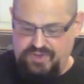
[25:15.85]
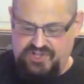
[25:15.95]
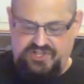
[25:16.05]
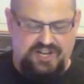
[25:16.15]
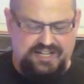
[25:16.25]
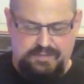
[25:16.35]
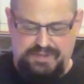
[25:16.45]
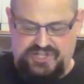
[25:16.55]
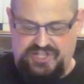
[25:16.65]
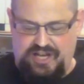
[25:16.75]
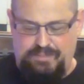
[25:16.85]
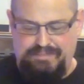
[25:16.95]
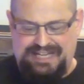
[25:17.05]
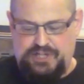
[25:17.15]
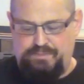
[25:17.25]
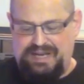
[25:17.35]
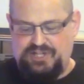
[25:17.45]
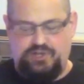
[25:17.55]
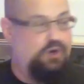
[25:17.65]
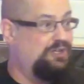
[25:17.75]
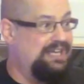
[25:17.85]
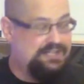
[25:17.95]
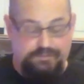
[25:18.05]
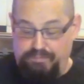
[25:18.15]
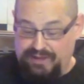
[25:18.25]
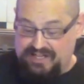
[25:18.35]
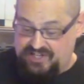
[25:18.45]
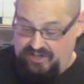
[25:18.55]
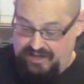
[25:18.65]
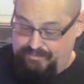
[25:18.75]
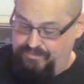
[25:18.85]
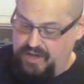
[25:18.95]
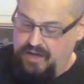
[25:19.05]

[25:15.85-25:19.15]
stuck in a bizarre meat-space cognate of bullet time.